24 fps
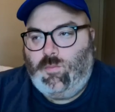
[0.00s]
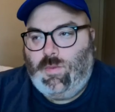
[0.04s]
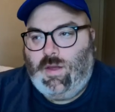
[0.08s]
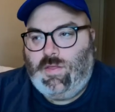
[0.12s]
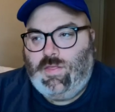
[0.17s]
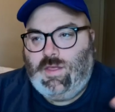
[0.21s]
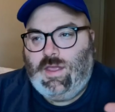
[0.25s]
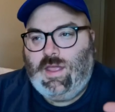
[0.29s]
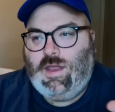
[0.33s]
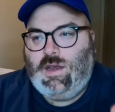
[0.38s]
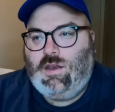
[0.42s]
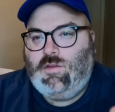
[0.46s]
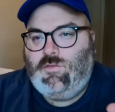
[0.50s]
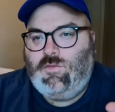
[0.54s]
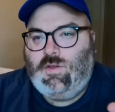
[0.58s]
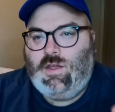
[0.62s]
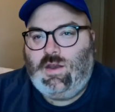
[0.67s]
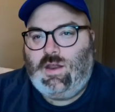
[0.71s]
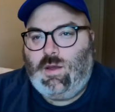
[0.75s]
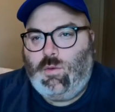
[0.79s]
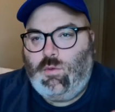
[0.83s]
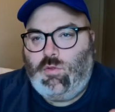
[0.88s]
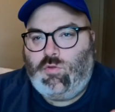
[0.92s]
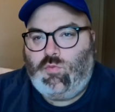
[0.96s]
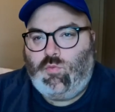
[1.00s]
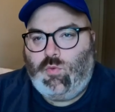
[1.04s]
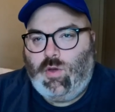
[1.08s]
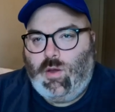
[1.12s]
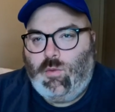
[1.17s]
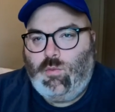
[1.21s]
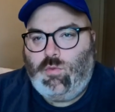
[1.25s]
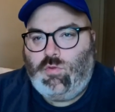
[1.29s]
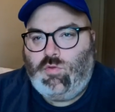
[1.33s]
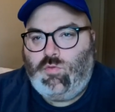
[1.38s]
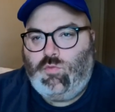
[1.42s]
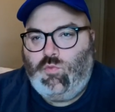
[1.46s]
and by the end of it, I
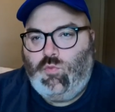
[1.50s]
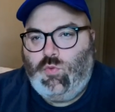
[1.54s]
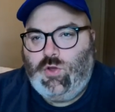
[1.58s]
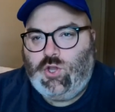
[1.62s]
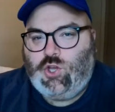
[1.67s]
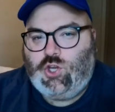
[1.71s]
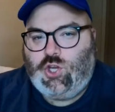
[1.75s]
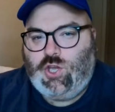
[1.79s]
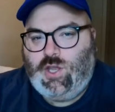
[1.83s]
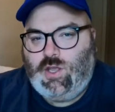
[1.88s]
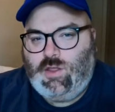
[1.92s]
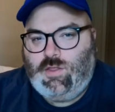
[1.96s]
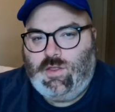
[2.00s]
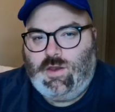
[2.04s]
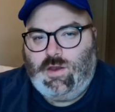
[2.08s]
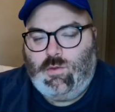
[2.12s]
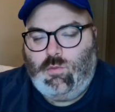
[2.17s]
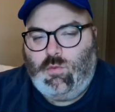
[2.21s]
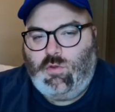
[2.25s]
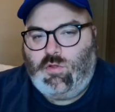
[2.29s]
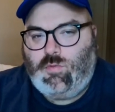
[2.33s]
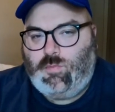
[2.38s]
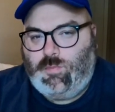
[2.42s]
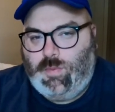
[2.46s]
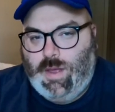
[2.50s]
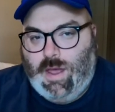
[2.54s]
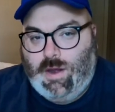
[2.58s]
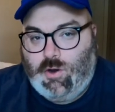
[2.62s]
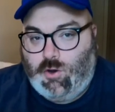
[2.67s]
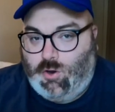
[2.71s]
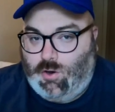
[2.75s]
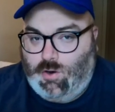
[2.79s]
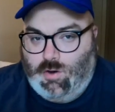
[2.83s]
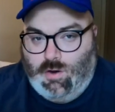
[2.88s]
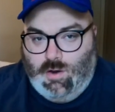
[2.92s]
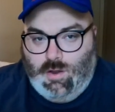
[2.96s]
was wishing that it was
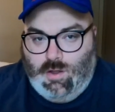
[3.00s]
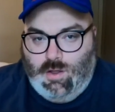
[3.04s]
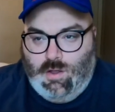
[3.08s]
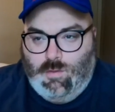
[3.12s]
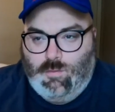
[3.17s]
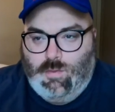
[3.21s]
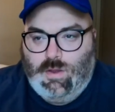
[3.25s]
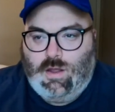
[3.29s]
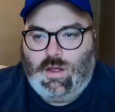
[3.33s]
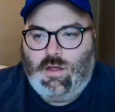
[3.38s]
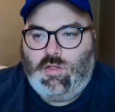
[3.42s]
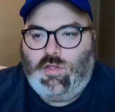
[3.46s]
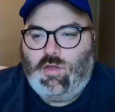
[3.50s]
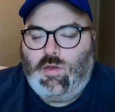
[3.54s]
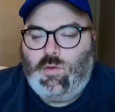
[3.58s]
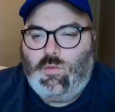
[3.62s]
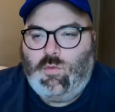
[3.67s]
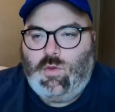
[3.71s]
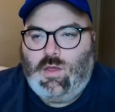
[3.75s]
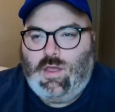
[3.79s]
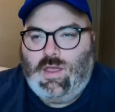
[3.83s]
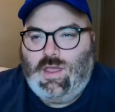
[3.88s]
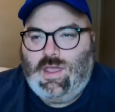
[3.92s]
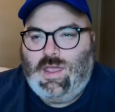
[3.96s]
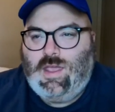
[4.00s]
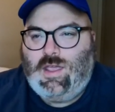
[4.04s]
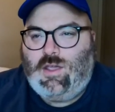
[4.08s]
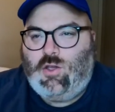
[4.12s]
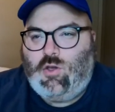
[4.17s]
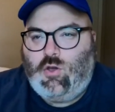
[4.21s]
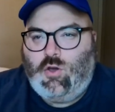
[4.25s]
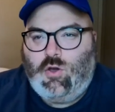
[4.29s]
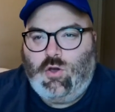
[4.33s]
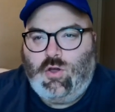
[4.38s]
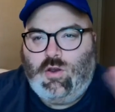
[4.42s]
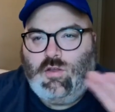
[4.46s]
better because
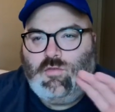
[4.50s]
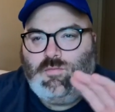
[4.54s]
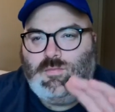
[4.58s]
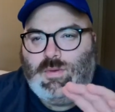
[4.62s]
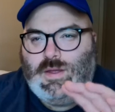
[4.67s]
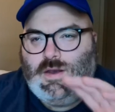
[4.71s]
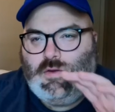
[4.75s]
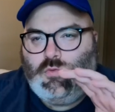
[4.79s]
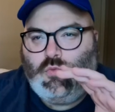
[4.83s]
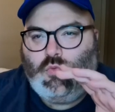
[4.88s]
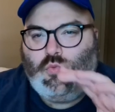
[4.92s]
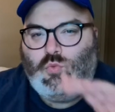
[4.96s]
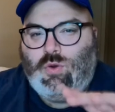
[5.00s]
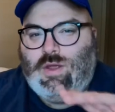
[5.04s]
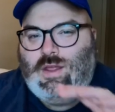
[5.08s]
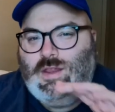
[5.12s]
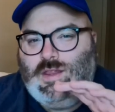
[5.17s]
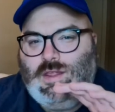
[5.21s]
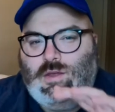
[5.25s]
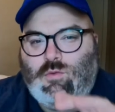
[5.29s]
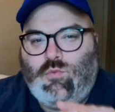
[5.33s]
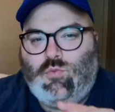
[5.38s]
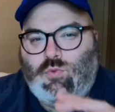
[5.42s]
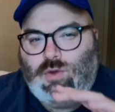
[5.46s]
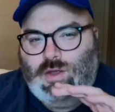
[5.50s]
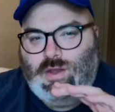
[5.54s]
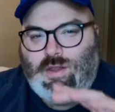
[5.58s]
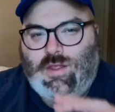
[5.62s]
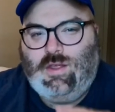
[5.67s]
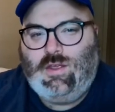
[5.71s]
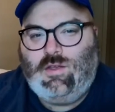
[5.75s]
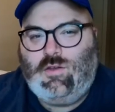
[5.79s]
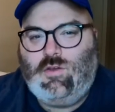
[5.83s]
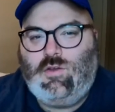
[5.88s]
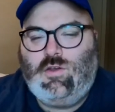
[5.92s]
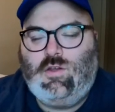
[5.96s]
it could have been
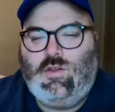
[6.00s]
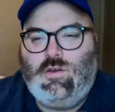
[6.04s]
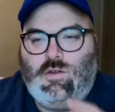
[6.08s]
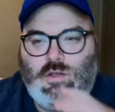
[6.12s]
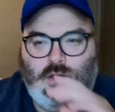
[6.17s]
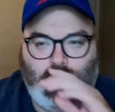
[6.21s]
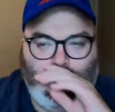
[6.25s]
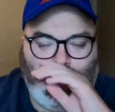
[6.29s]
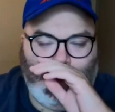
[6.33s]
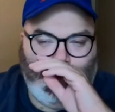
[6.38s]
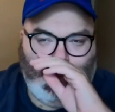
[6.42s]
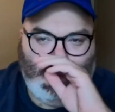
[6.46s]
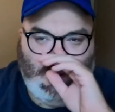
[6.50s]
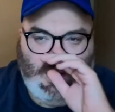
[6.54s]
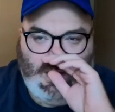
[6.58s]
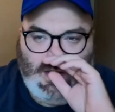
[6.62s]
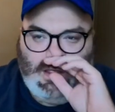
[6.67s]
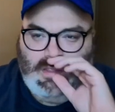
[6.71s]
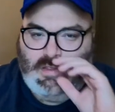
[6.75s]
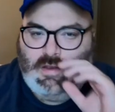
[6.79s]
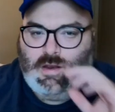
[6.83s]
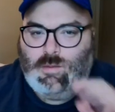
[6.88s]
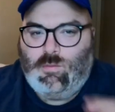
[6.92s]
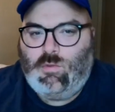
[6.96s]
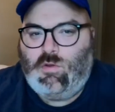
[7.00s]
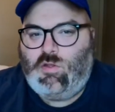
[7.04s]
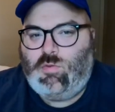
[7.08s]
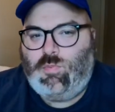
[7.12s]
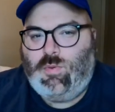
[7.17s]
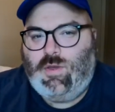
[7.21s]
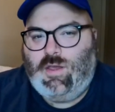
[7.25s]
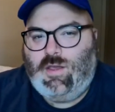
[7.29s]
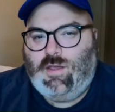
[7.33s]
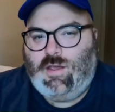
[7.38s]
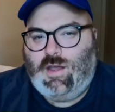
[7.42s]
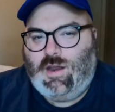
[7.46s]
really good. But it ended up
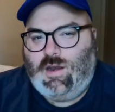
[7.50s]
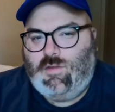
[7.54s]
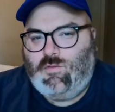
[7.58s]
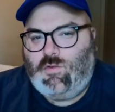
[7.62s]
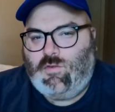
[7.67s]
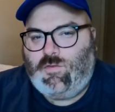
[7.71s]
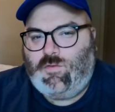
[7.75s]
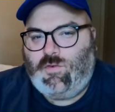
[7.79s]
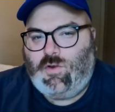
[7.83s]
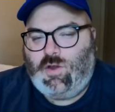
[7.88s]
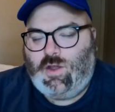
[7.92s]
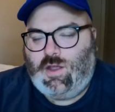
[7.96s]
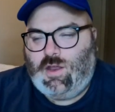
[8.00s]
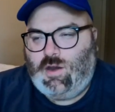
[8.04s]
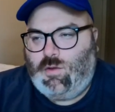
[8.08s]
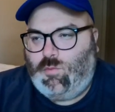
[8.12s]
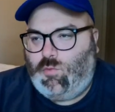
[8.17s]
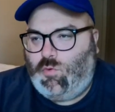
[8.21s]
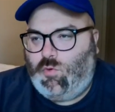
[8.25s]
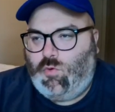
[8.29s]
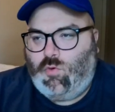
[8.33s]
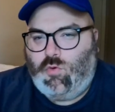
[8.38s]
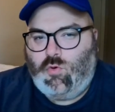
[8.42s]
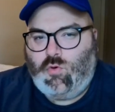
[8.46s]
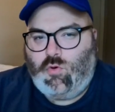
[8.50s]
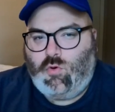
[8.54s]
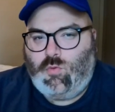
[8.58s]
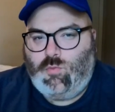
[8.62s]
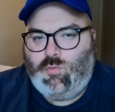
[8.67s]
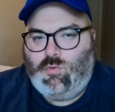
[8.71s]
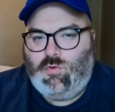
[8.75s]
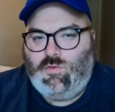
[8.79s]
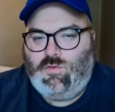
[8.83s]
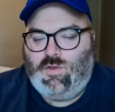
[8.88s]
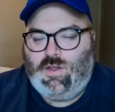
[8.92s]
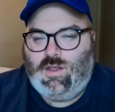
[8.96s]
just being kind of a forgettable horror
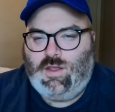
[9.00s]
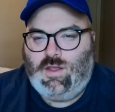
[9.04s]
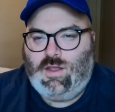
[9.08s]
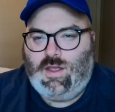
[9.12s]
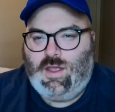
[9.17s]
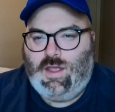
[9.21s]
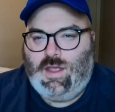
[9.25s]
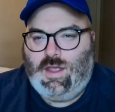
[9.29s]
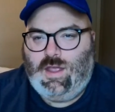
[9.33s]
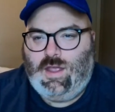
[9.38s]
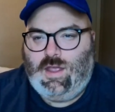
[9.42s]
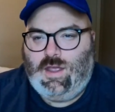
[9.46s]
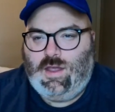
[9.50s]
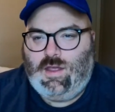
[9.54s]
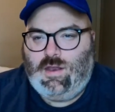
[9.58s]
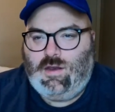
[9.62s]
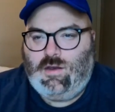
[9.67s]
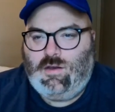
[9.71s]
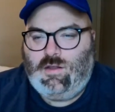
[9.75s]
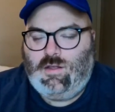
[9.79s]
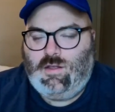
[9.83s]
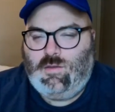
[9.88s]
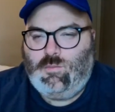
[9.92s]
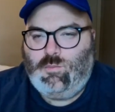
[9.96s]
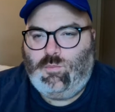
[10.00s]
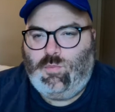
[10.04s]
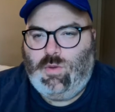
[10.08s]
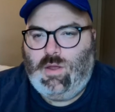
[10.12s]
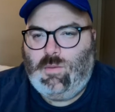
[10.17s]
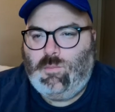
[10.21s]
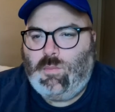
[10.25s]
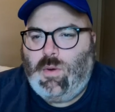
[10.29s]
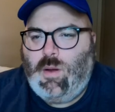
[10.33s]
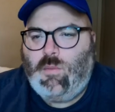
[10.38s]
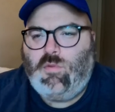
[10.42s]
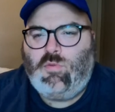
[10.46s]
movie, and
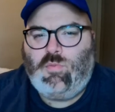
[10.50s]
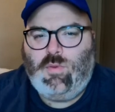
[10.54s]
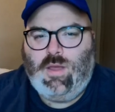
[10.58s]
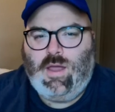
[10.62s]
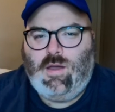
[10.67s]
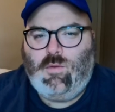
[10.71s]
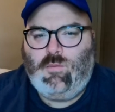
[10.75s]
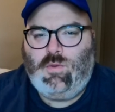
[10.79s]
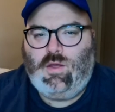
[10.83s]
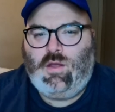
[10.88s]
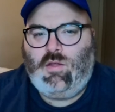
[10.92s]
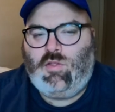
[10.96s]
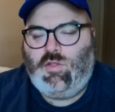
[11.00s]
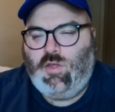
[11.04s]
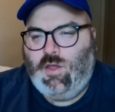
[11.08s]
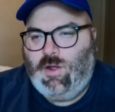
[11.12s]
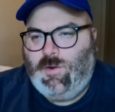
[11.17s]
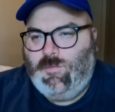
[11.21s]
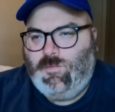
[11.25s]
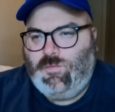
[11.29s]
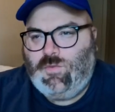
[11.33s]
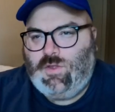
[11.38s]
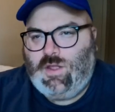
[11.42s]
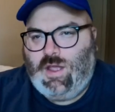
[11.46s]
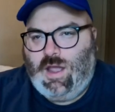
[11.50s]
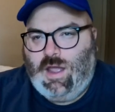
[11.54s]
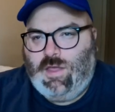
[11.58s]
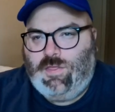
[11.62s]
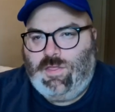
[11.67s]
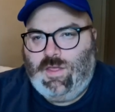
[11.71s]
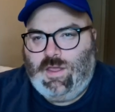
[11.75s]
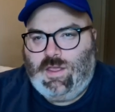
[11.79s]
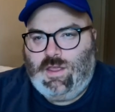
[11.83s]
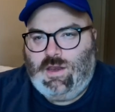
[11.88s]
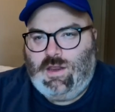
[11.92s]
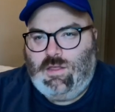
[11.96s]
it bums me out because I
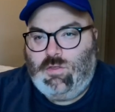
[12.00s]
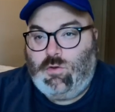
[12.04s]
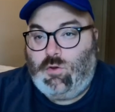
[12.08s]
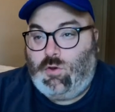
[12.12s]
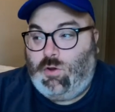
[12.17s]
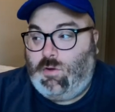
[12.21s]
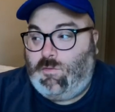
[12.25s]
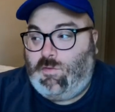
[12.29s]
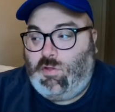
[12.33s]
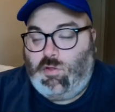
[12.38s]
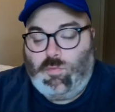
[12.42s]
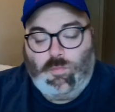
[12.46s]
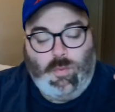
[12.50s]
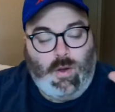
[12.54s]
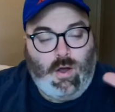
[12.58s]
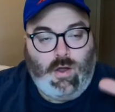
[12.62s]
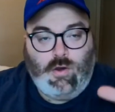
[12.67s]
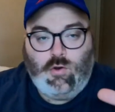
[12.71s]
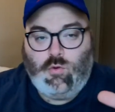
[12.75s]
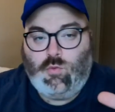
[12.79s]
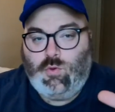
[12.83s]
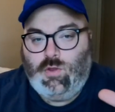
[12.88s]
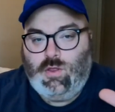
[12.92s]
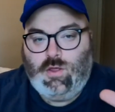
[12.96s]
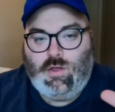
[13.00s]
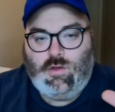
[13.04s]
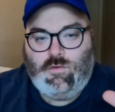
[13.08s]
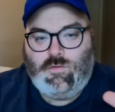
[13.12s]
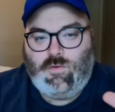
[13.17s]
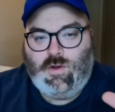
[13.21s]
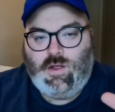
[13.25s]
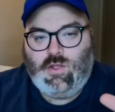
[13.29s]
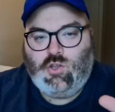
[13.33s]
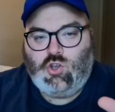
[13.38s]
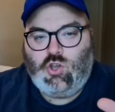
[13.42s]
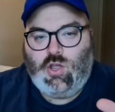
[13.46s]
think it either could have spawned a really
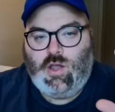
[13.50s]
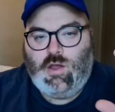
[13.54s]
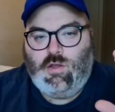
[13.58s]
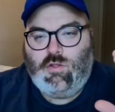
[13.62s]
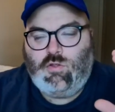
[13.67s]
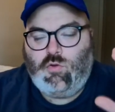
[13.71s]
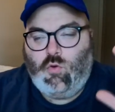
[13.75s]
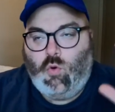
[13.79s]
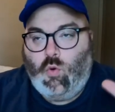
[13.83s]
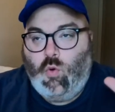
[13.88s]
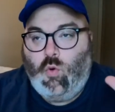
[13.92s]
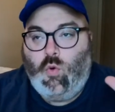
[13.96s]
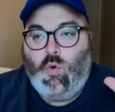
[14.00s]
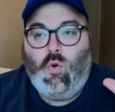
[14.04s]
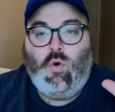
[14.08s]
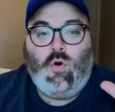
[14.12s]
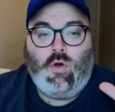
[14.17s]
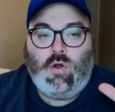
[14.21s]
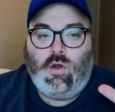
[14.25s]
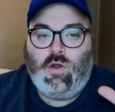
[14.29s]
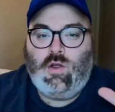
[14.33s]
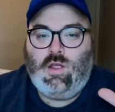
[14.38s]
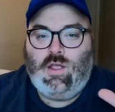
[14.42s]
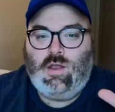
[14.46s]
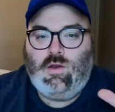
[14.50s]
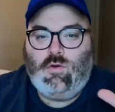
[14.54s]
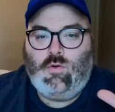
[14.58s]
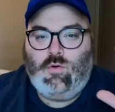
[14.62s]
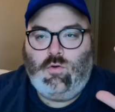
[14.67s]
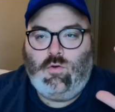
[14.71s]
good franchise or